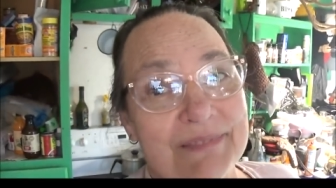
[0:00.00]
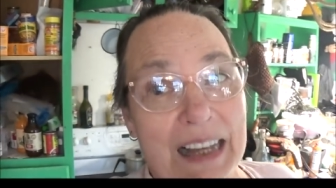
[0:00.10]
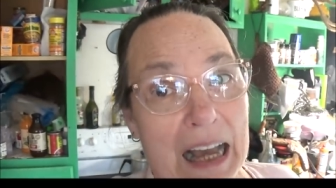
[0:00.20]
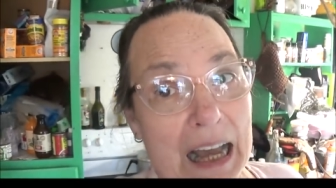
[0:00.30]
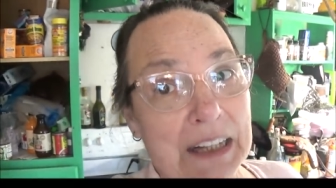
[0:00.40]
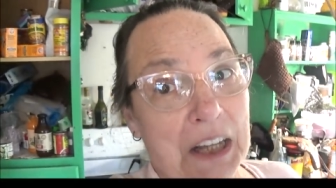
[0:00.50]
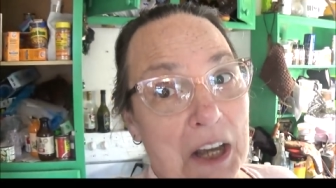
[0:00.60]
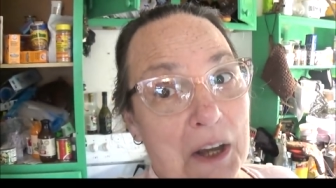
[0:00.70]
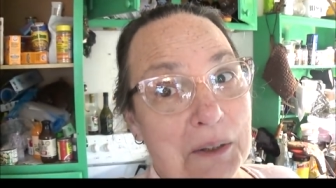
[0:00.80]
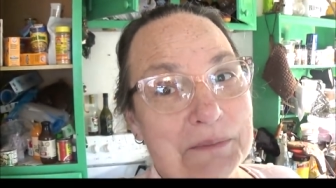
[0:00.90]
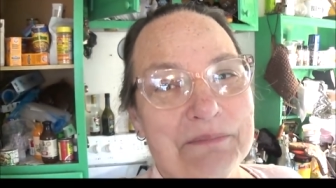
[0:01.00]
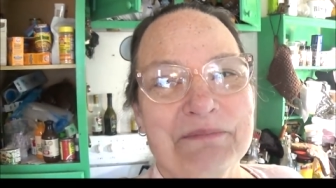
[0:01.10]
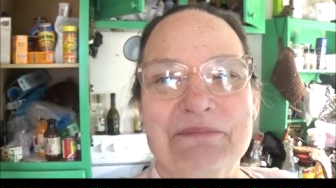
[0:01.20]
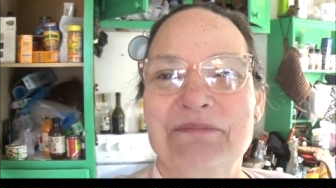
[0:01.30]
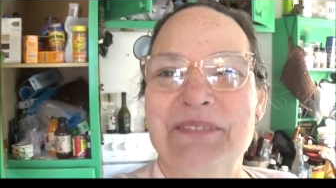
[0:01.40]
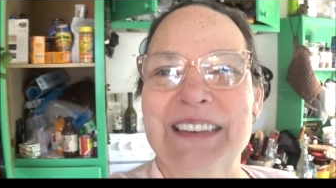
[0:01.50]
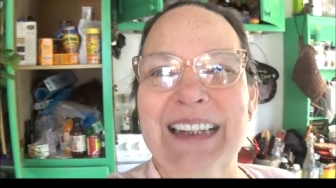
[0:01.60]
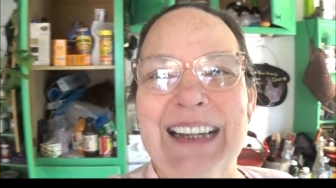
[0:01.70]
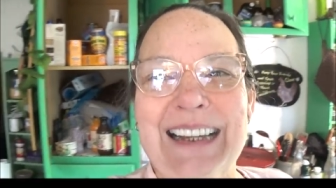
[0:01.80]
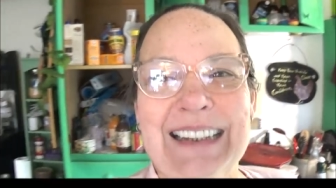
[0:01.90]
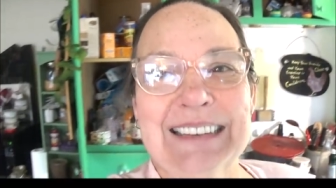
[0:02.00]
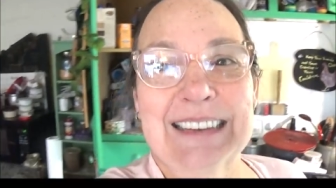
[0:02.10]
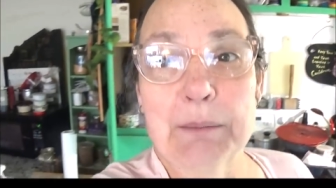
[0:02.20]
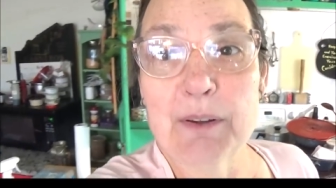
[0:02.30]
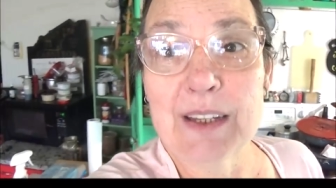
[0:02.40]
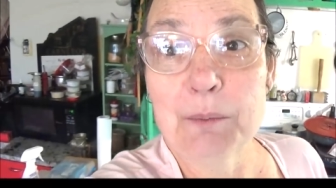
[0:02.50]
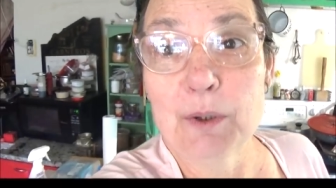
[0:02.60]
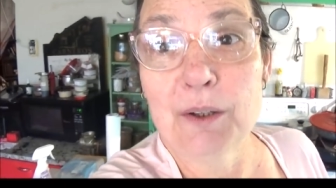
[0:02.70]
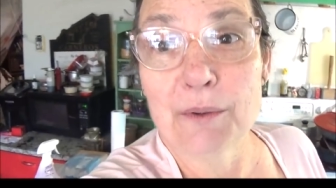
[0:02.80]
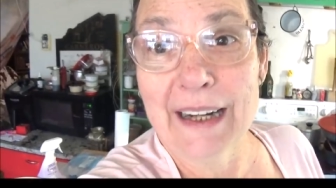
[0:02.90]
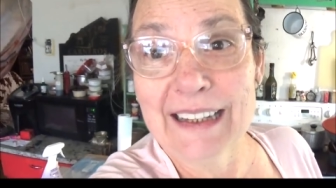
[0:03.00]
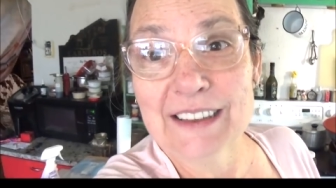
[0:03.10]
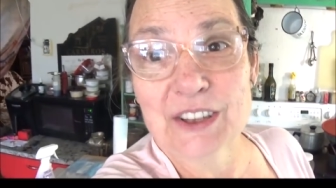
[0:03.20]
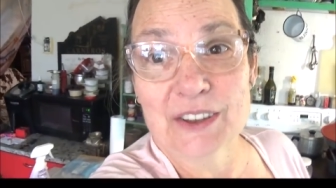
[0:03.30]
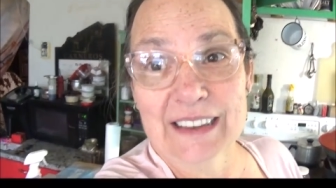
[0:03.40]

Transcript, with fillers: I know, some of them will raise your